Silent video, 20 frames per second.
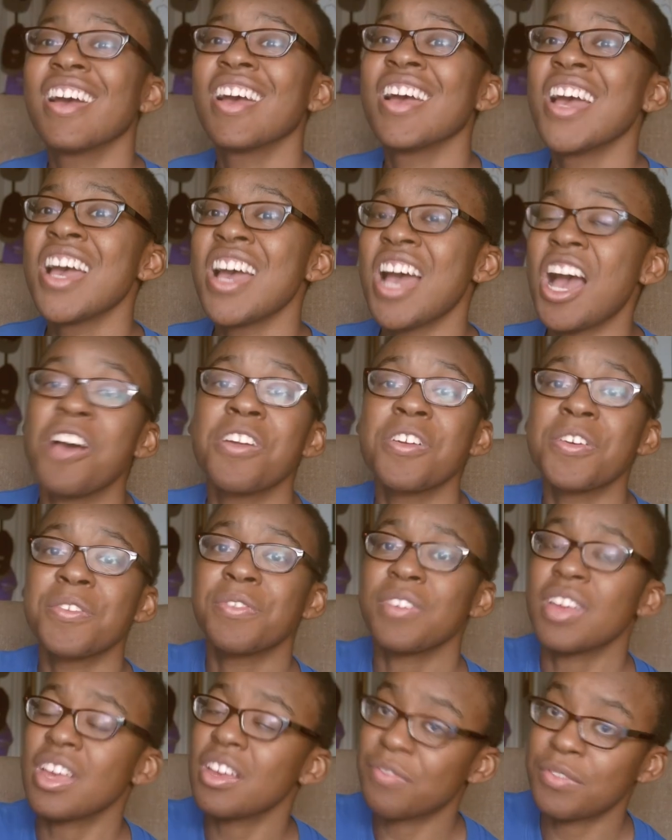I don't know
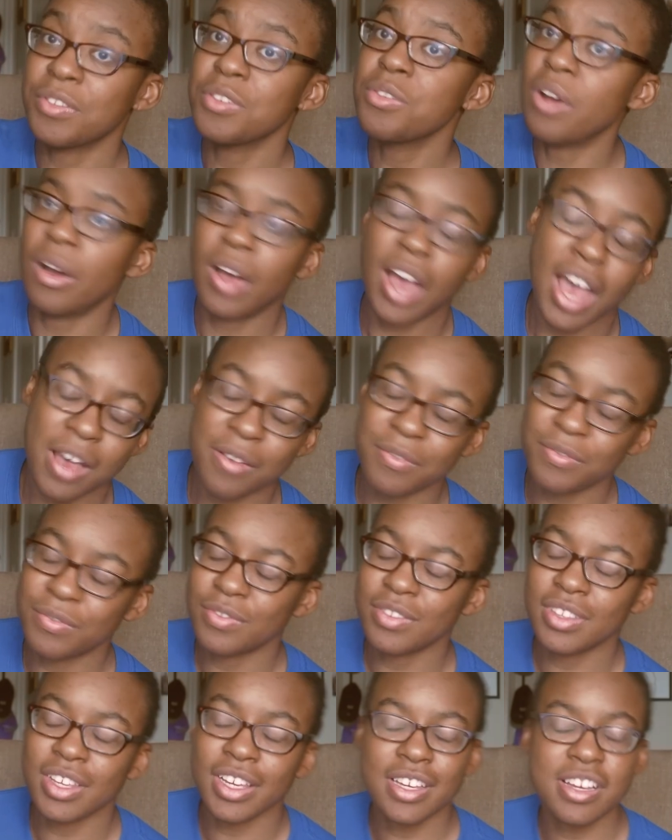if, if you have
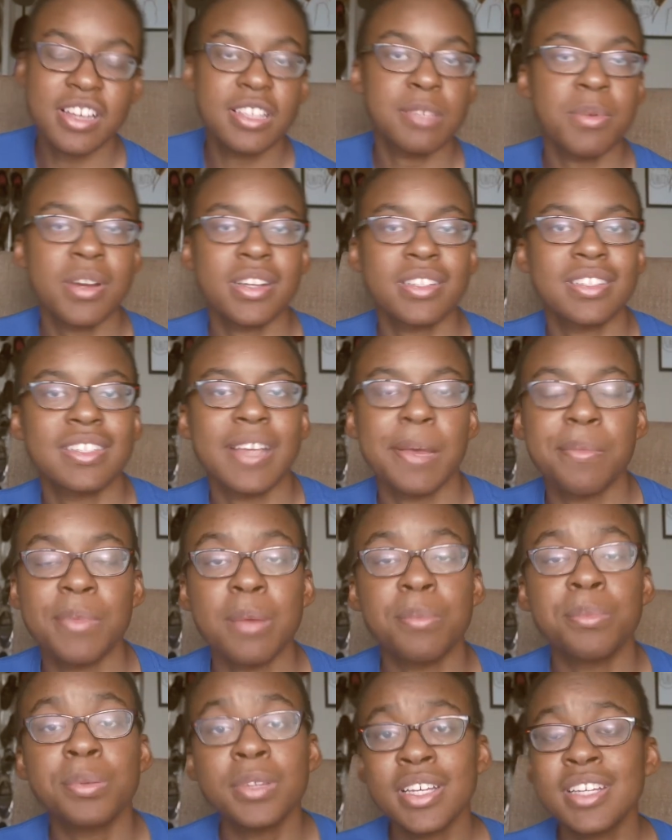like experienced the same
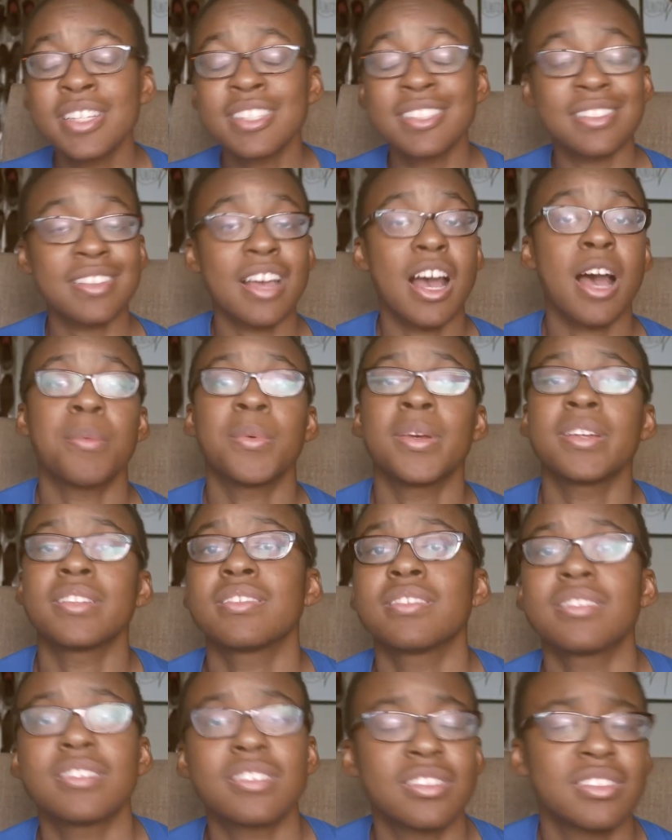thing. Please comment,
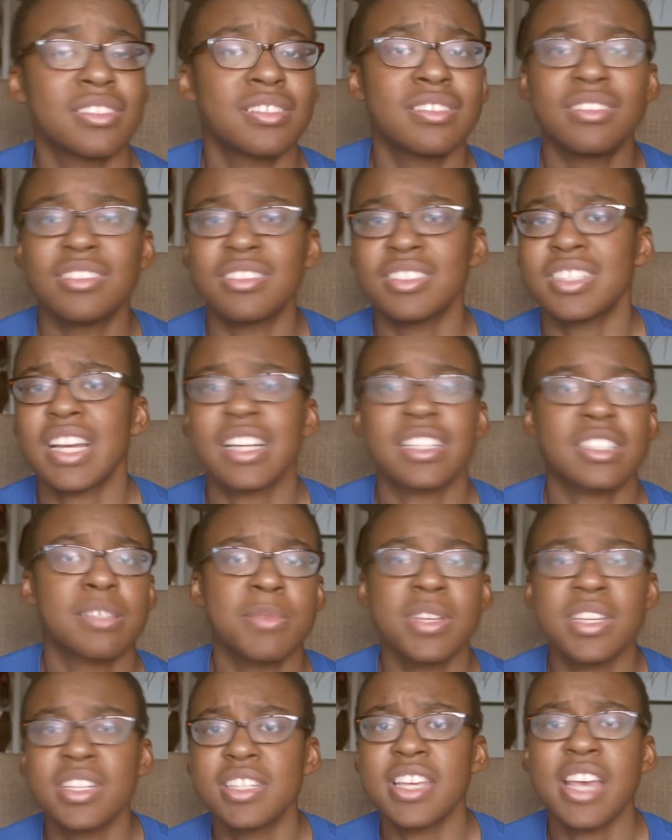text
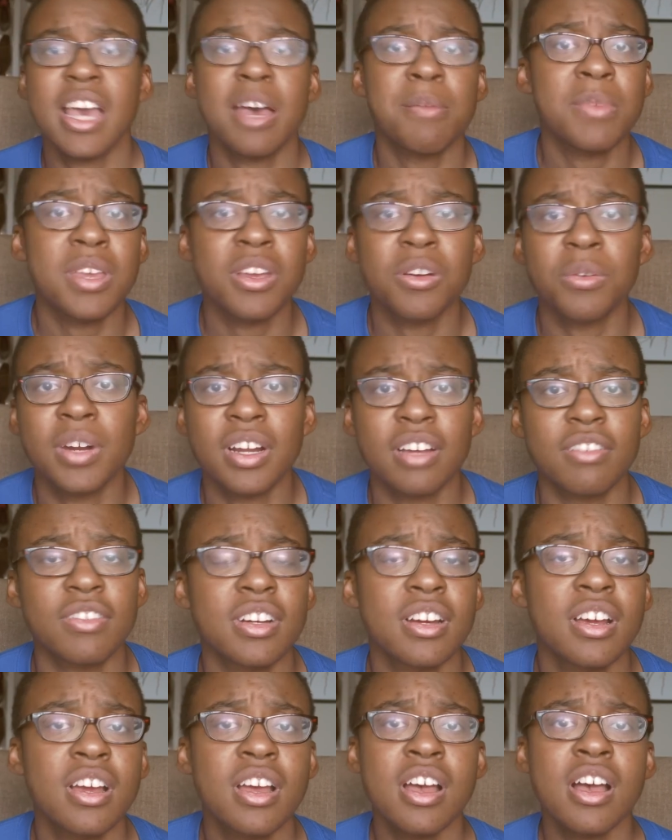me, DM me, or
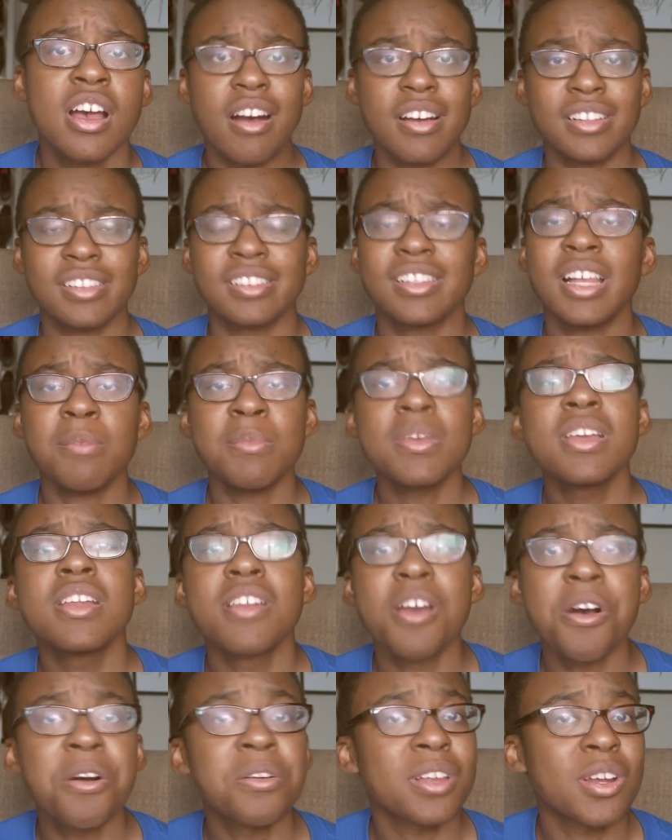whatever. Let me
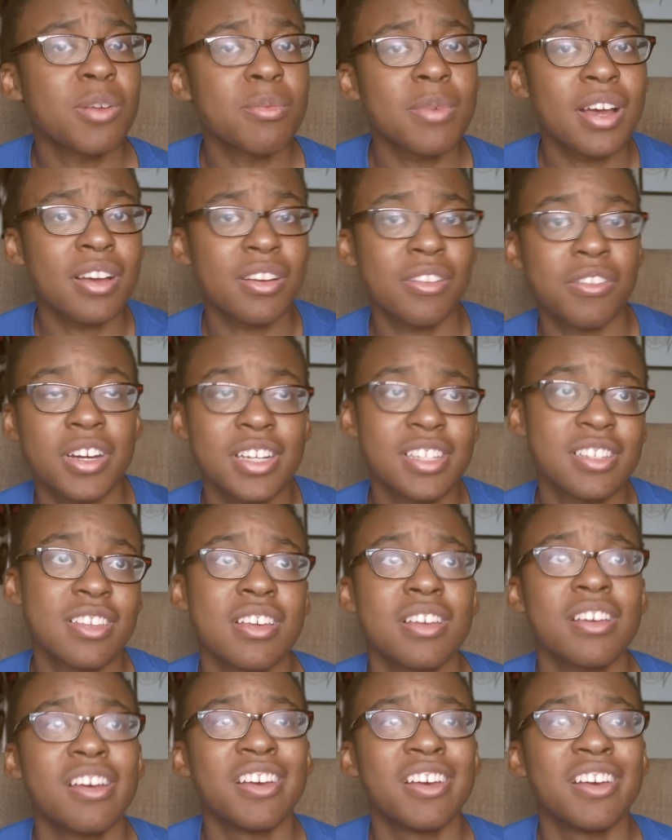know that I'm not crazy